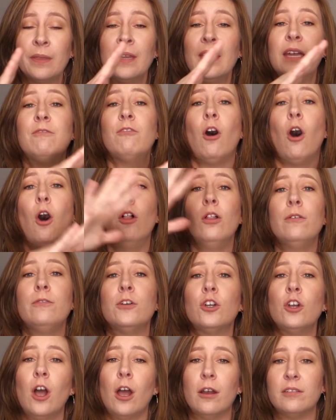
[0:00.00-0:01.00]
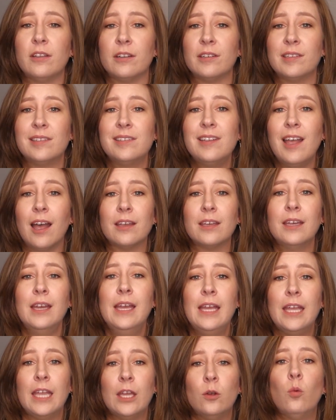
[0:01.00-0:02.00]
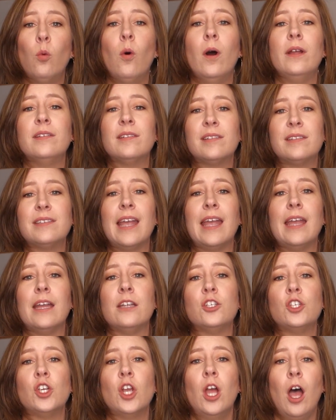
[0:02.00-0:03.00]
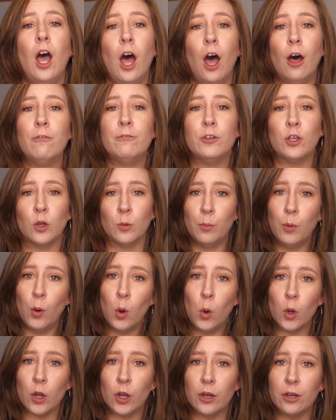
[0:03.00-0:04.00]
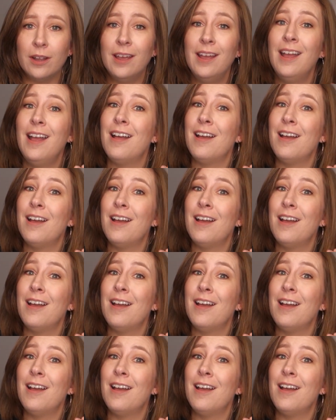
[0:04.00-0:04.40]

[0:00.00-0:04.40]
If all of your cards are stuck in one stage of your board,